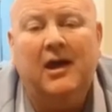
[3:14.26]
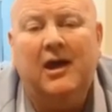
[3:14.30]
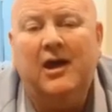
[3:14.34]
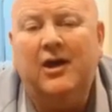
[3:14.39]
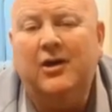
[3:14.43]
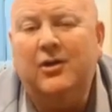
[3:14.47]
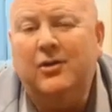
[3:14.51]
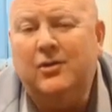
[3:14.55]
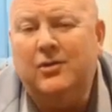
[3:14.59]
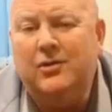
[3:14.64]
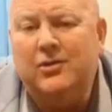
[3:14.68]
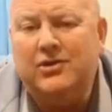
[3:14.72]

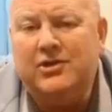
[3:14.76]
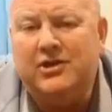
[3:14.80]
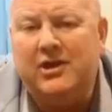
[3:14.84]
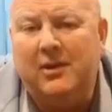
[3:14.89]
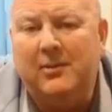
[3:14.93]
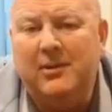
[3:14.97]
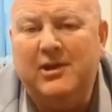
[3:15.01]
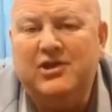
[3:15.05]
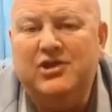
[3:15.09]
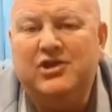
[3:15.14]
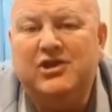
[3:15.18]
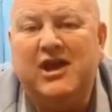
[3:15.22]
and
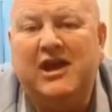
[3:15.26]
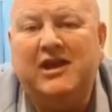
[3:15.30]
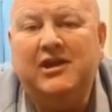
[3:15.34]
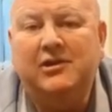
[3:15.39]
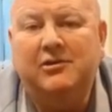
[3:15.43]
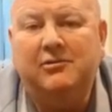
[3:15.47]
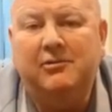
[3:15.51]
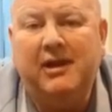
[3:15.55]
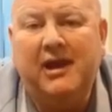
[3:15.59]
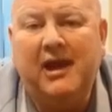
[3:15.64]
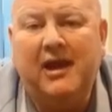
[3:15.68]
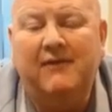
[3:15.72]
also
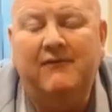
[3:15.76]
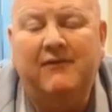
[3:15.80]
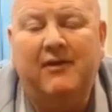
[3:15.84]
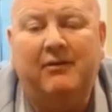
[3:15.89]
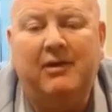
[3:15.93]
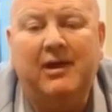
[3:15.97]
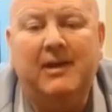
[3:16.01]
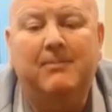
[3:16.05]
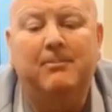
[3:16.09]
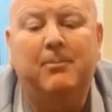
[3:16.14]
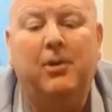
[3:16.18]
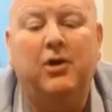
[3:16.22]
engendering a
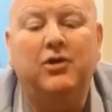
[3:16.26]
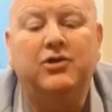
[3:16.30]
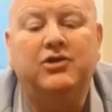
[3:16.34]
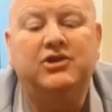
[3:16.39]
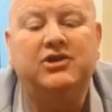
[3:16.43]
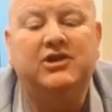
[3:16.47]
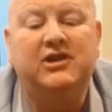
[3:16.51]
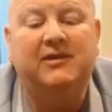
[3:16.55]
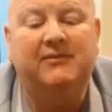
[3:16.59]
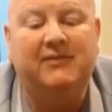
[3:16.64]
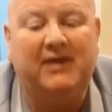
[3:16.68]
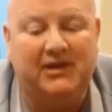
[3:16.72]
very
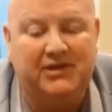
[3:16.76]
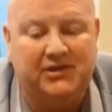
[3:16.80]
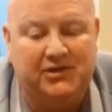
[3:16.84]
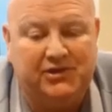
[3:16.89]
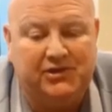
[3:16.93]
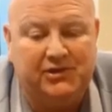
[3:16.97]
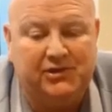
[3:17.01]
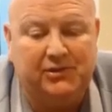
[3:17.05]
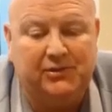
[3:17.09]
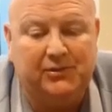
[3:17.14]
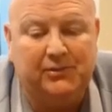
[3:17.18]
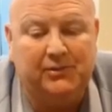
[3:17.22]
positive
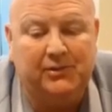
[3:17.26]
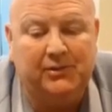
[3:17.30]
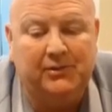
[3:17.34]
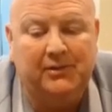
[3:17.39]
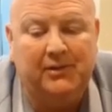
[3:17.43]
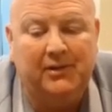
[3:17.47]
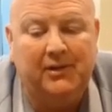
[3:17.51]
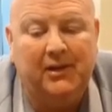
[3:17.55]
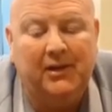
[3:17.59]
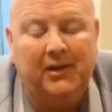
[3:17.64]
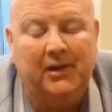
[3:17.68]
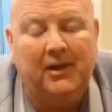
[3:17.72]
attitude.
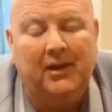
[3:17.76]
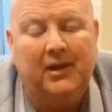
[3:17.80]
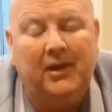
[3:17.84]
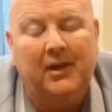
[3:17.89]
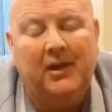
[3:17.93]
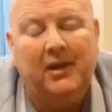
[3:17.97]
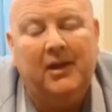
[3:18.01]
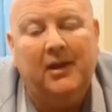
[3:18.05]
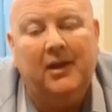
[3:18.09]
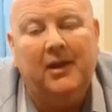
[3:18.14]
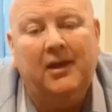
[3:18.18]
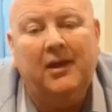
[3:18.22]

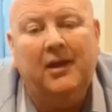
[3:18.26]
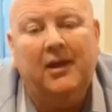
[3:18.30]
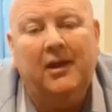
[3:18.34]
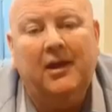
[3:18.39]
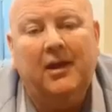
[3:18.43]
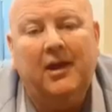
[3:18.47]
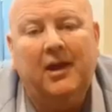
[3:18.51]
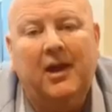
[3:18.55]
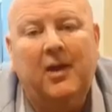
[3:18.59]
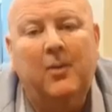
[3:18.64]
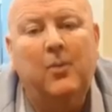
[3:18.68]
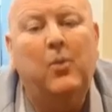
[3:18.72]

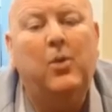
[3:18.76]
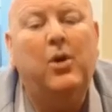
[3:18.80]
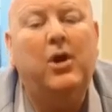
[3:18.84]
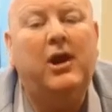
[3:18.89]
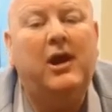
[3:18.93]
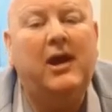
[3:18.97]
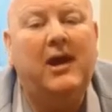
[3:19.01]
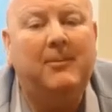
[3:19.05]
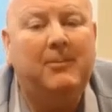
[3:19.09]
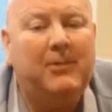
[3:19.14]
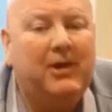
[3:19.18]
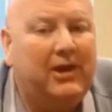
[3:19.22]
And what
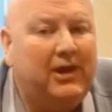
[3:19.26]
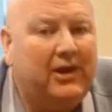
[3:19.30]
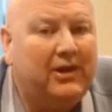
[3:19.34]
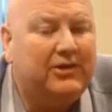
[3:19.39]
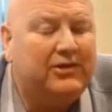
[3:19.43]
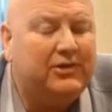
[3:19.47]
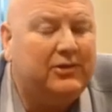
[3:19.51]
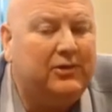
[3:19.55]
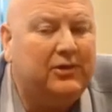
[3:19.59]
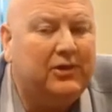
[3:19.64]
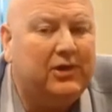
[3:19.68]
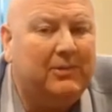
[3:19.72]
I'm going to
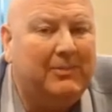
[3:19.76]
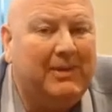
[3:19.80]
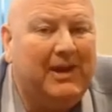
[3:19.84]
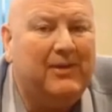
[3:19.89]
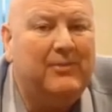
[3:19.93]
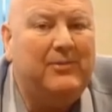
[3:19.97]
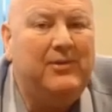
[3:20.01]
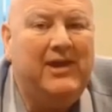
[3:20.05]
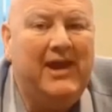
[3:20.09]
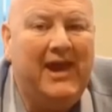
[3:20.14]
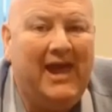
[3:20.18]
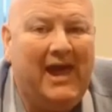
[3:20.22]
talk
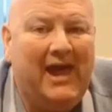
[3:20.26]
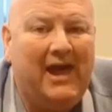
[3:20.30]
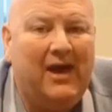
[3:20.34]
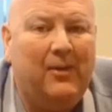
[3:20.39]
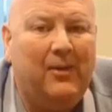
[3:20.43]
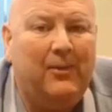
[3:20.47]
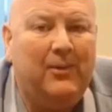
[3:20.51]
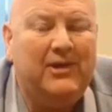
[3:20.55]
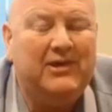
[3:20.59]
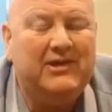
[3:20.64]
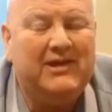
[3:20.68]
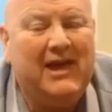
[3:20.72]
about
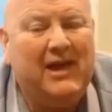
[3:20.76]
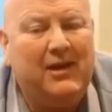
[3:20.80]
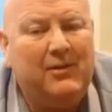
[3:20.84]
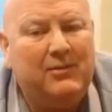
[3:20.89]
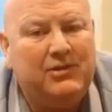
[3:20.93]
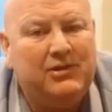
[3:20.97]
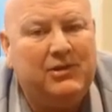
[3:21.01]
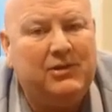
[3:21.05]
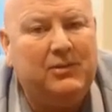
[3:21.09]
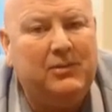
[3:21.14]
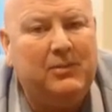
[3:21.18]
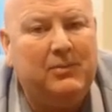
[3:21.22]
now is how
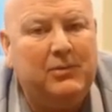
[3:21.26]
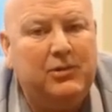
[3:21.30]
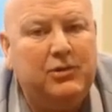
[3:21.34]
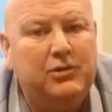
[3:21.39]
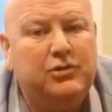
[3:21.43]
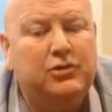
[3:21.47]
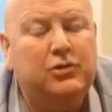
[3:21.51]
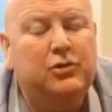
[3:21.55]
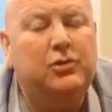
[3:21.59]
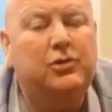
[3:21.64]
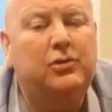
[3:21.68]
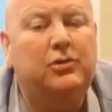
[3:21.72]
to
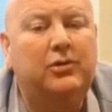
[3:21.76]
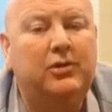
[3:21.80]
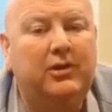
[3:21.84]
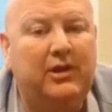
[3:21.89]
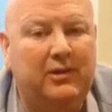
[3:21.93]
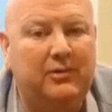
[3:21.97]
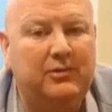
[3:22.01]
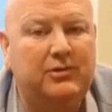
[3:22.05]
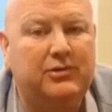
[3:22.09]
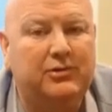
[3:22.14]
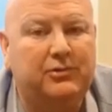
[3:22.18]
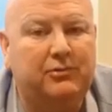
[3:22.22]
juggle
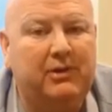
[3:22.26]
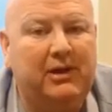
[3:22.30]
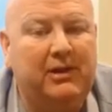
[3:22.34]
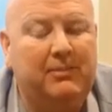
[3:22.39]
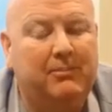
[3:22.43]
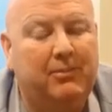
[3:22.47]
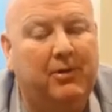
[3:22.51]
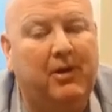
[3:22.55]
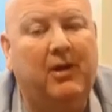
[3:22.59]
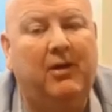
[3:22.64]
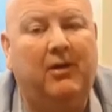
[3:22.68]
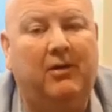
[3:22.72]
those three
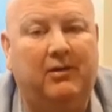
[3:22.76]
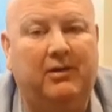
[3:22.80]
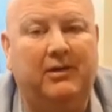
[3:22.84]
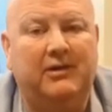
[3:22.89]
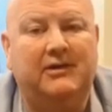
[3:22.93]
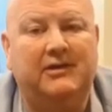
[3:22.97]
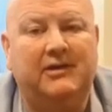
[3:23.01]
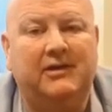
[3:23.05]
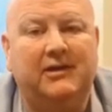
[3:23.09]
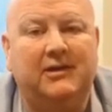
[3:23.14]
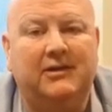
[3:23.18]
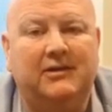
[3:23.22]

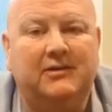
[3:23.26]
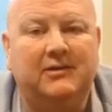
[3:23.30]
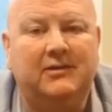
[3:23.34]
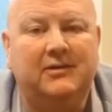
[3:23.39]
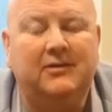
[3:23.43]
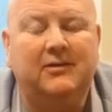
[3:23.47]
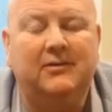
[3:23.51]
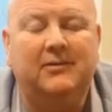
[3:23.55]
priorities.